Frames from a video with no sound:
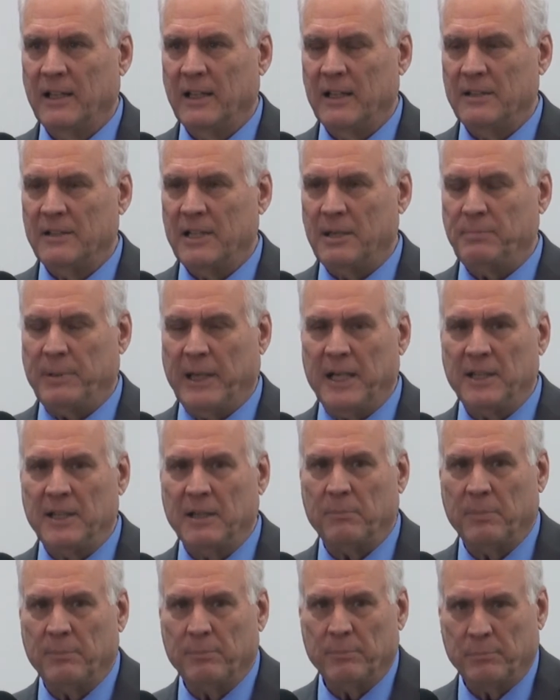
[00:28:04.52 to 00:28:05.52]
they'd been in the
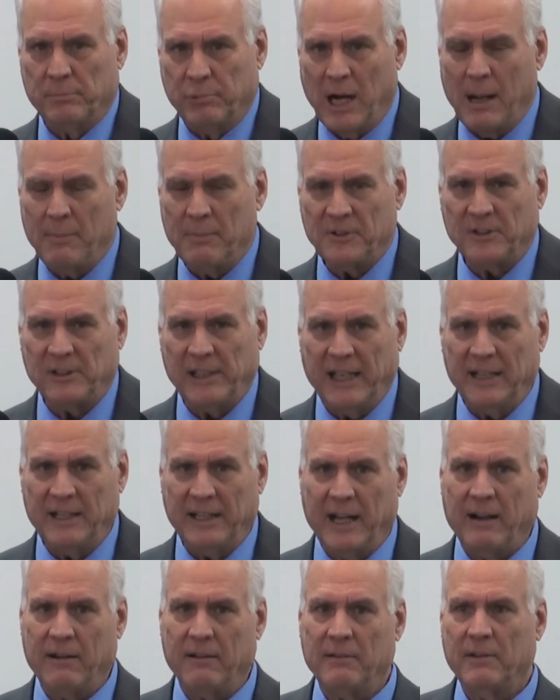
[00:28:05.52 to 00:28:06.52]
promised land
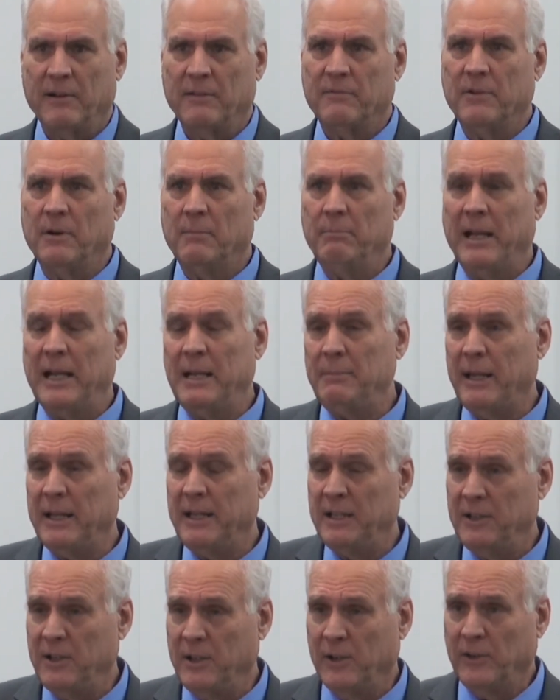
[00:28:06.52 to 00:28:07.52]
now for many, many
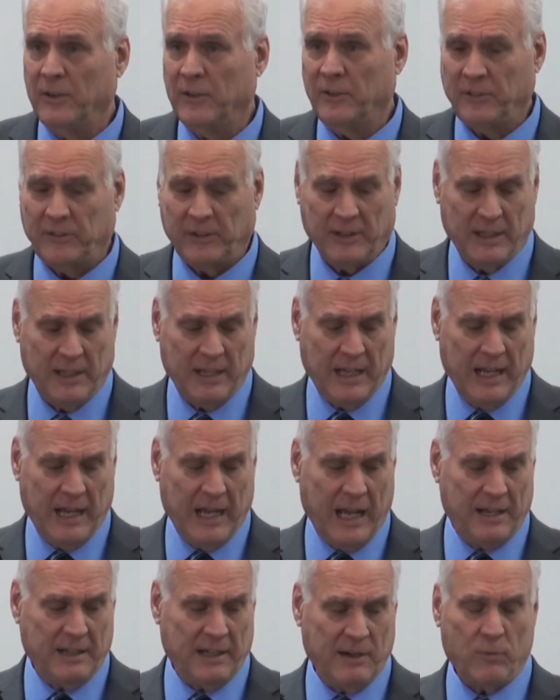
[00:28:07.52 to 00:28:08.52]
years,
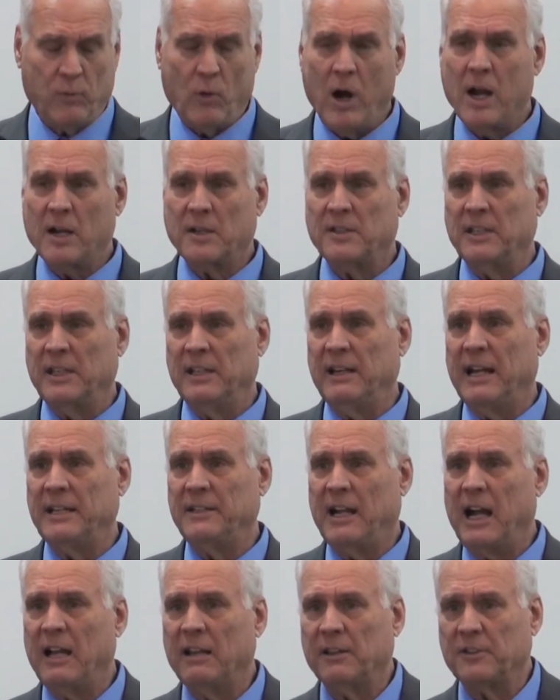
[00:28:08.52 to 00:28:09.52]
and they've walked in
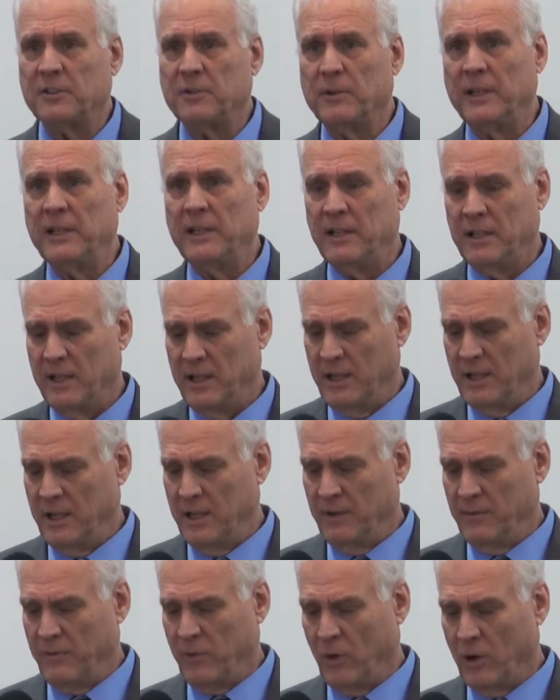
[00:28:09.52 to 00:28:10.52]
idolatry
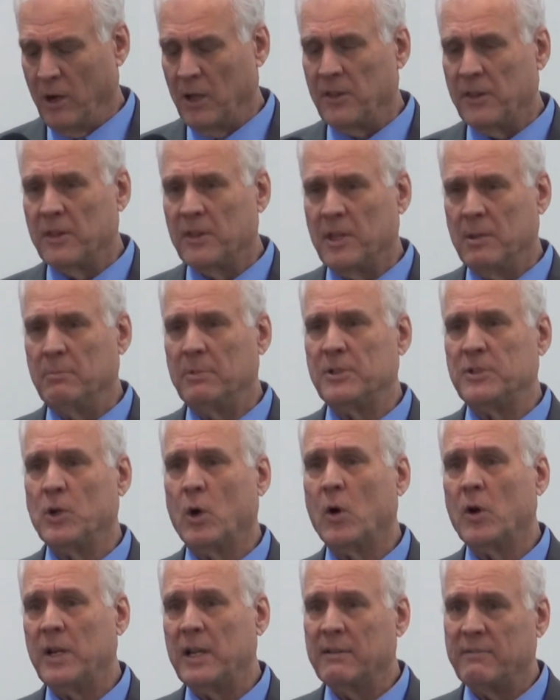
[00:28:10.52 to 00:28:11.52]
for the
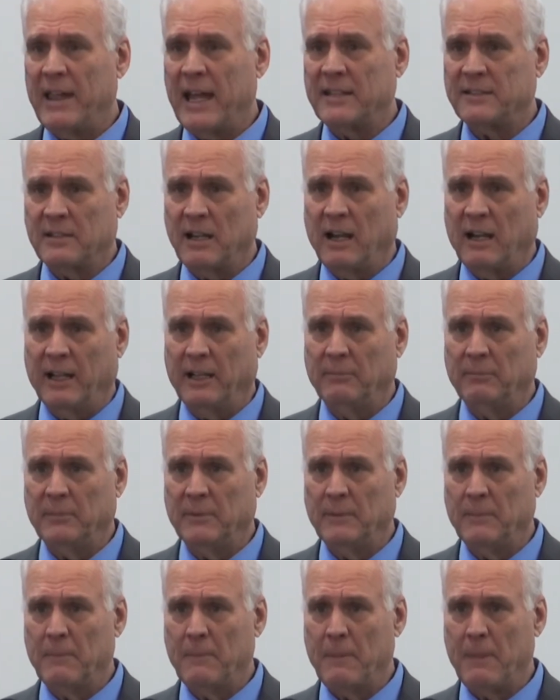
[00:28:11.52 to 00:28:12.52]
majority of that time.
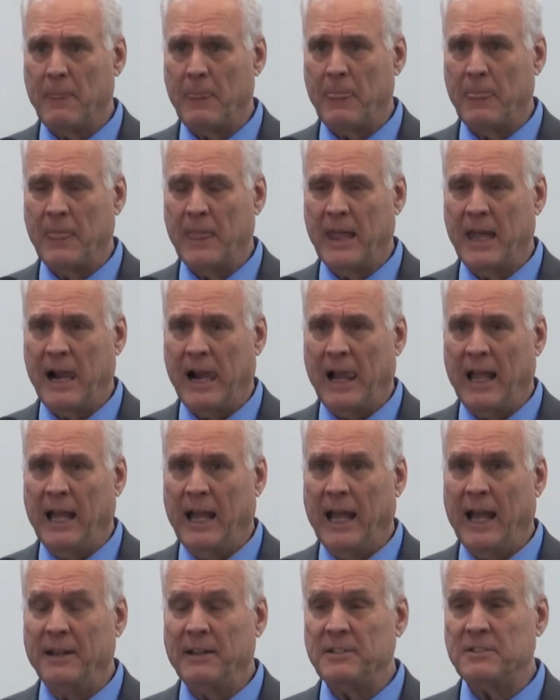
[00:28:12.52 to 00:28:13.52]

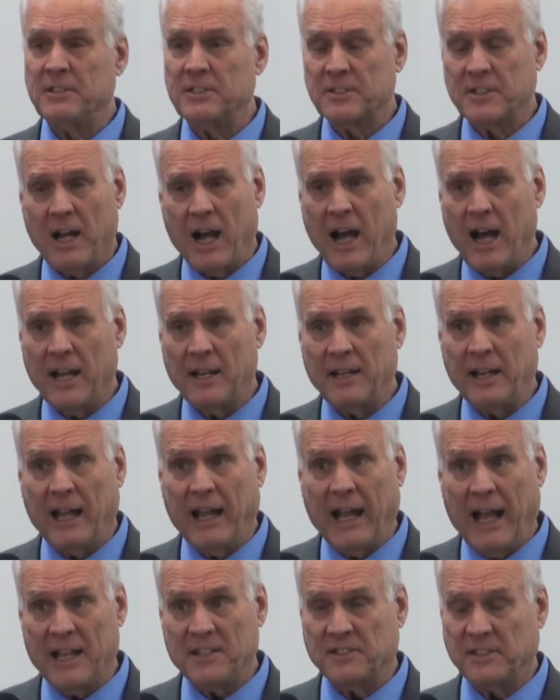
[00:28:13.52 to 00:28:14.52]
And this is God
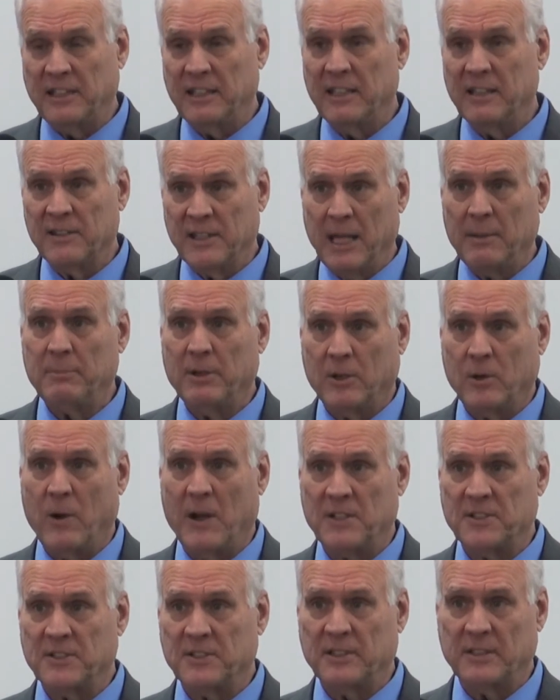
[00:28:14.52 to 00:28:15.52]
asking them a
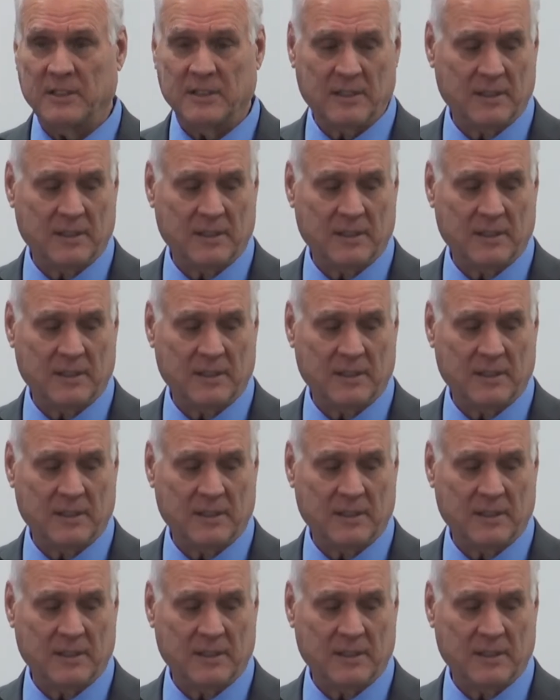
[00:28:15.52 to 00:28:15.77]
question.